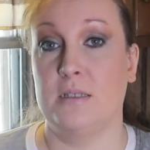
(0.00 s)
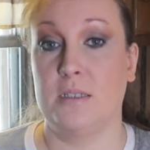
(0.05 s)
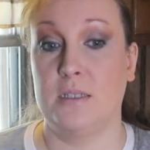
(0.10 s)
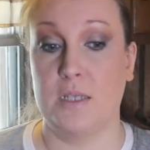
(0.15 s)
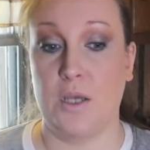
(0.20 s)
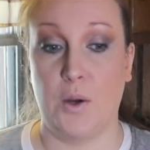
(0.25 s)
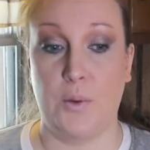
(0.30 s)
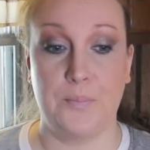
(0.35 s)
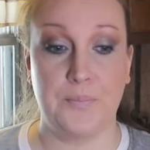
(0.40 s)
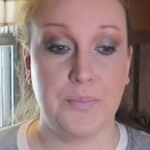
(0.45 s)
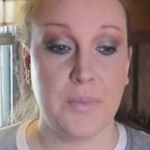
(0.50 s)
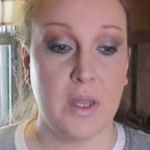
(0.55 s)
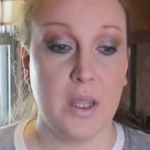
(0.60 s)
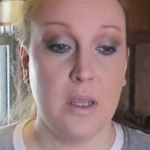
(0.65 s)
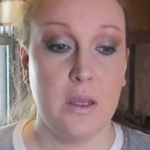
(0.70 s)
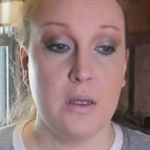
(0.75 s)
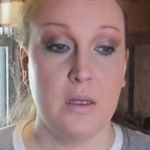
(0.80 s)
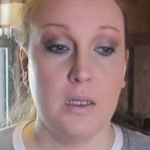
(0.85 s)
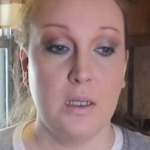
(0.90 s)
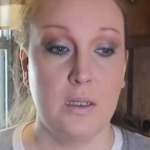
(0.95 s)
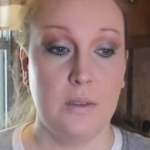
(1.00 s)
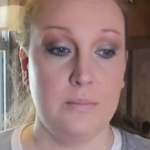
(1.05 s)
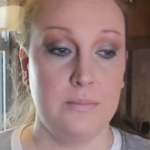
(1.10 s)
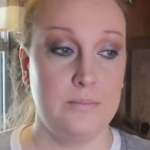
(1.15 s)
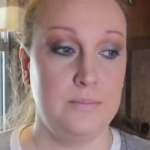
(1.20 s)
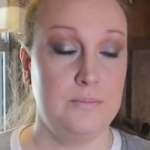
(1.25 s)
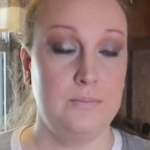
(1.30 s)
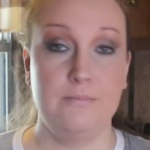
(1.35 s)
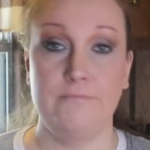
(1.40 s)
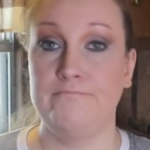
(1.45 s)
So
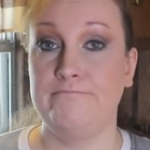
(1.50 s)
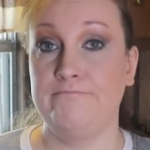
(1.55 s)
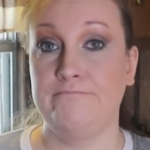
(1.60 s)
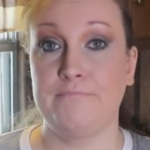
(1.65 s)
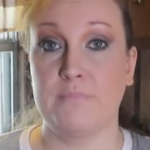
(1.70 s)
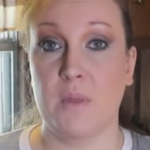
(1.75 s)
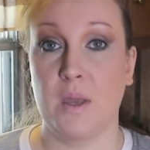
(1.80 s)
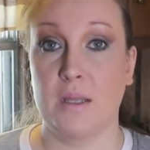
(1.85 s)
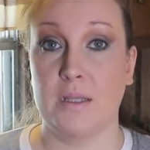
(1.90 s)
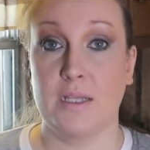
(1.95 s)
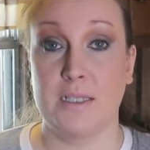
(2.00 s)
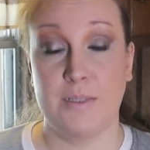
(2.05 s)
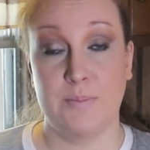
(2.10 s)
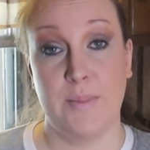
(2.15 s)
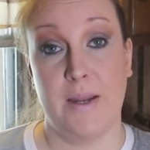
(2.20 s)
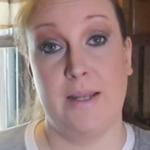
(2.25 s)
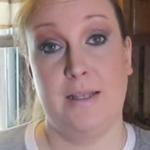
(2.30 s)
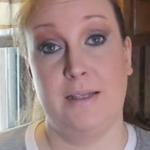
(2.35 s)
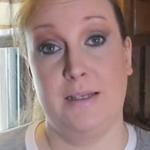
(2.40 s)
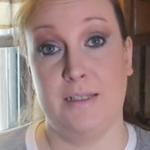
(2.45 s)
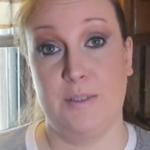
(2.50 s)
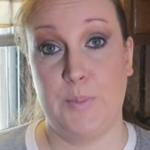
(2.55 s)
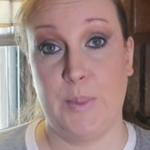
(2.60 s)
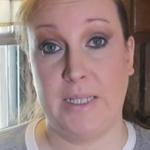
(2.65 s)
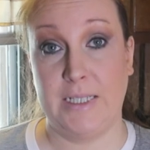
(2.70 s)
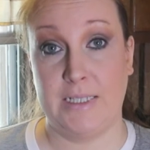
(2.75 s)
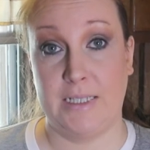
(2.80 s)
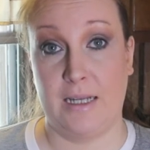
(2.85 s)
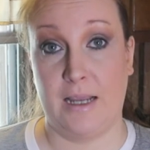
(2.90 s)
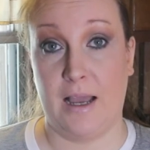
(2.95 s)
let's make this pizza,